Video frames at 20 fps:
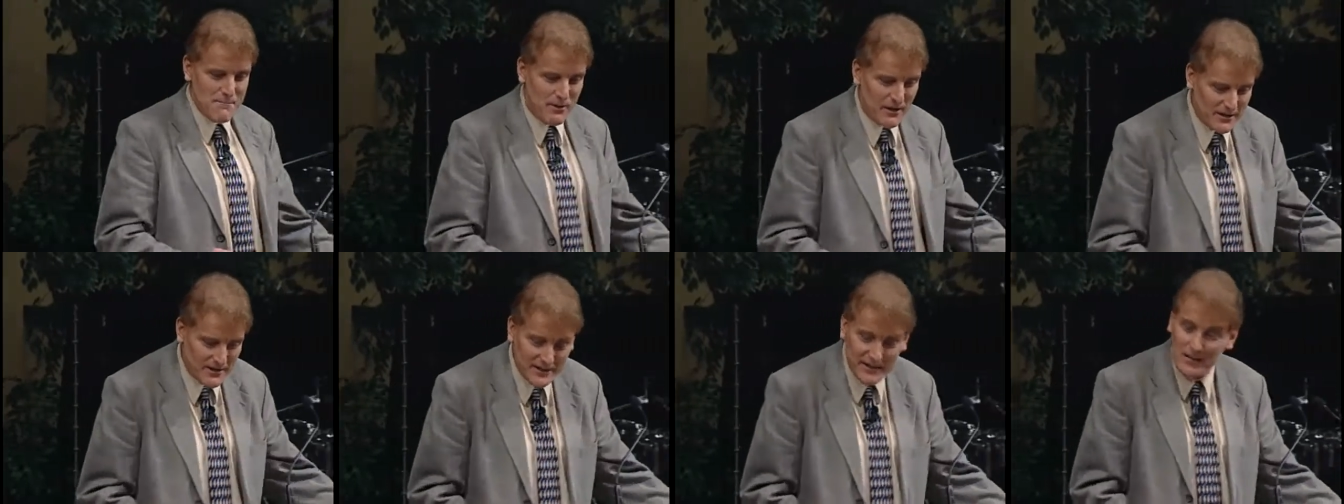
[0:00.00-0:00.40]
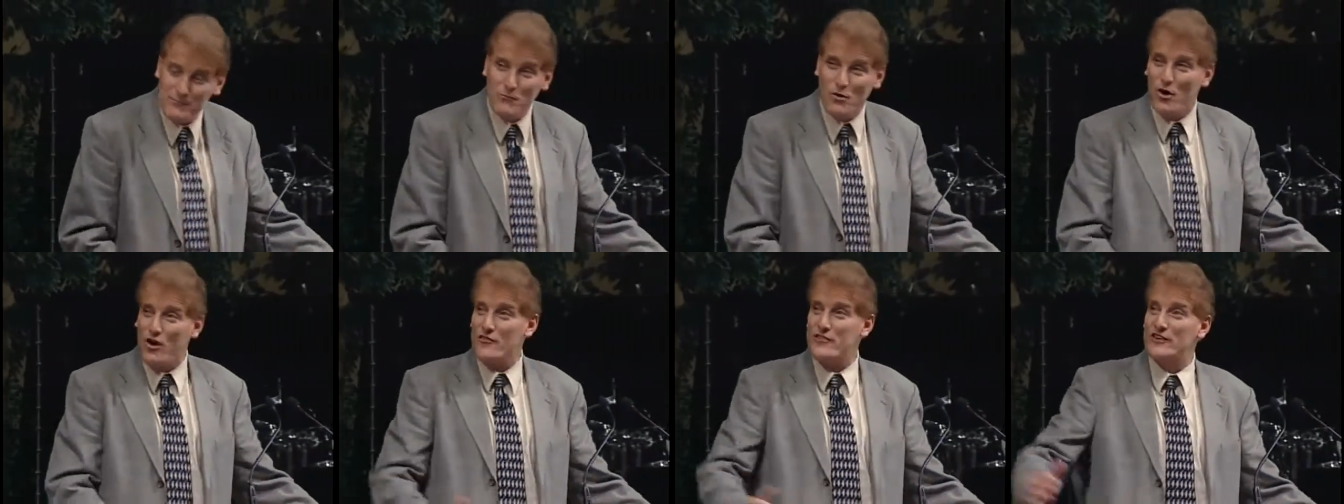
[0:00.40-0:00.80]
but
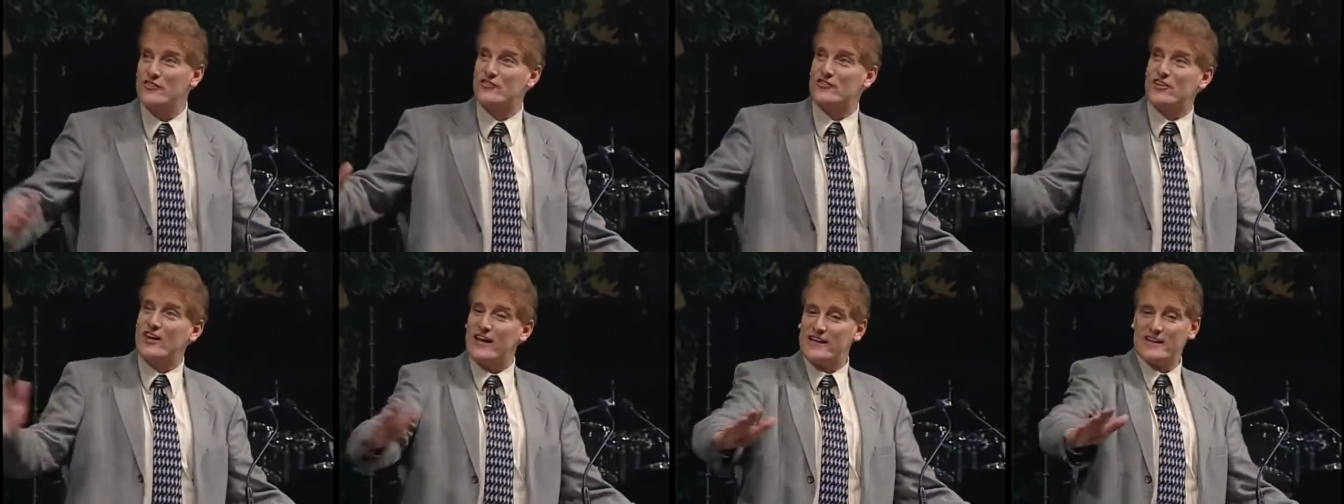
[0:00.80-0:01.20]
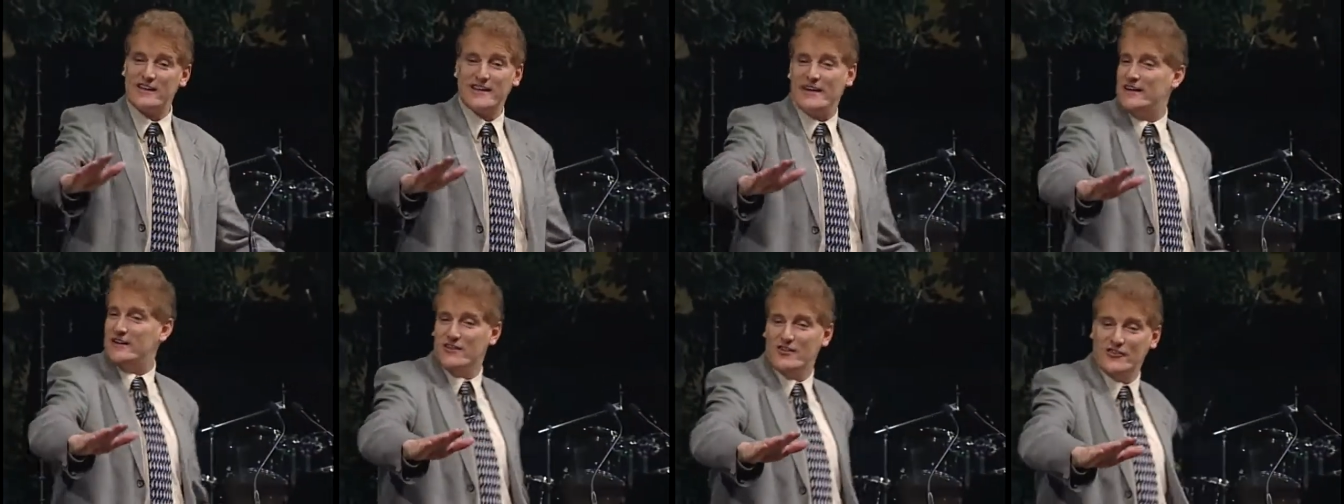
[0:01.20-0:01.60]
little more than
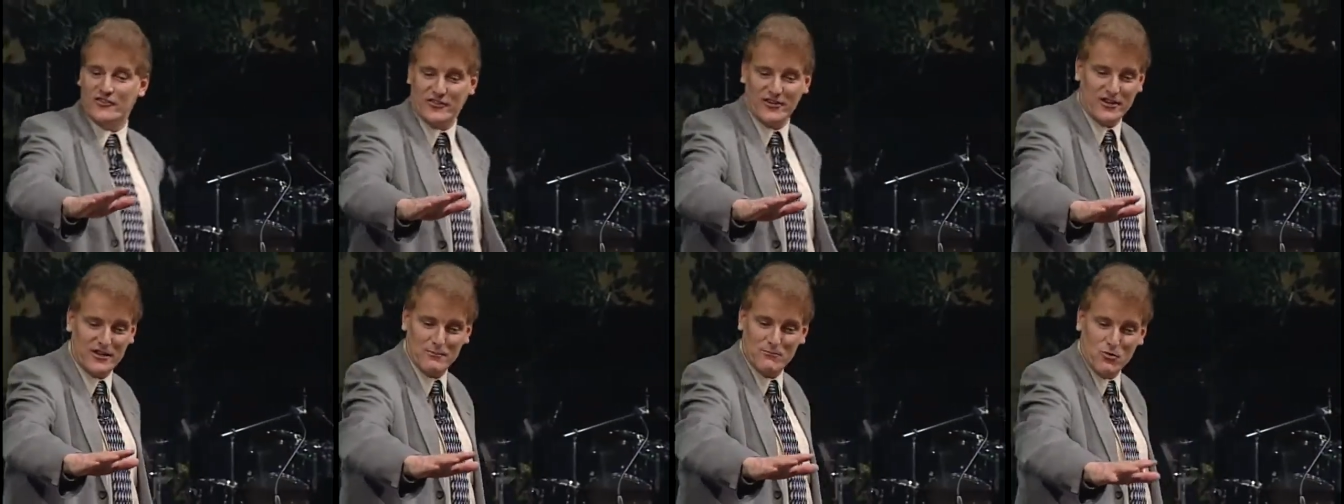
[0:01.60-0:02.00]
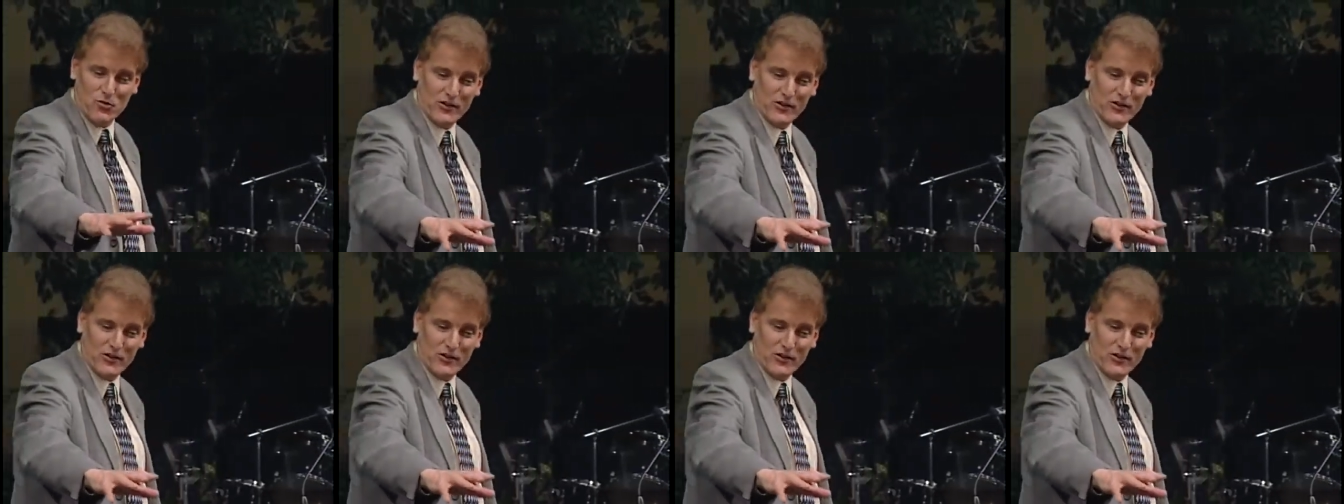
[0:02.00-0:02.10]
checking in on Sunday